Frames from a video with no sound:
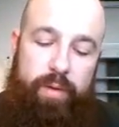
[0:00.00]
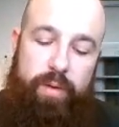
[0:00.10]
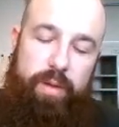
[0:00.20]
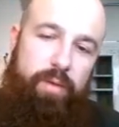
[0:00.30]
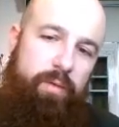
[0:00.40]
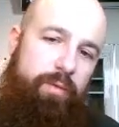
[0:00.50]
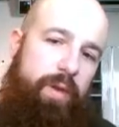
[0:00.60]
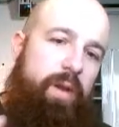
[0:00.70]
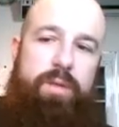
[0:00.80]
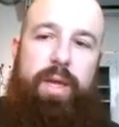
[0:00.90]
figure
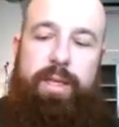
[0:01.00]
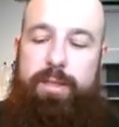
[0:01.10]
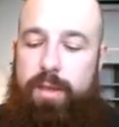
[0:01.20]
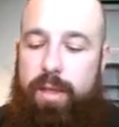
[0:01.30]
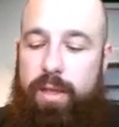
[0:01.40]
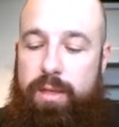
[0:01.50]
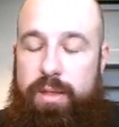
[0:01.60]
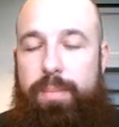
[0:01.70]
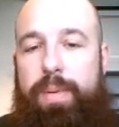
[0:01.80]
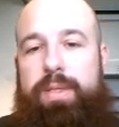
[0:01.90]
out that
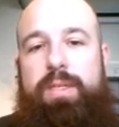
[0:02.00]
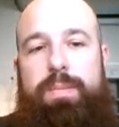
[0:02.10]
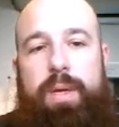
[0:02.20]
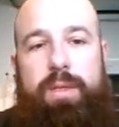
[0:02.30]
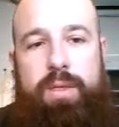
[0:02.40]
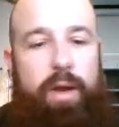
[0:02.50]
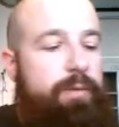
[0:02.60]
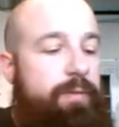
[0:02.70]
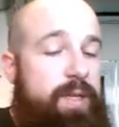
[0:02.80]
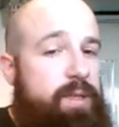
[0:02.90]
some participants are
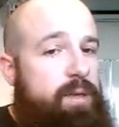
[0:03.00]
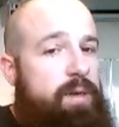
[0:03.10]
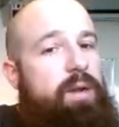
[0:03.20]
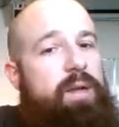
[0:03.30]
faster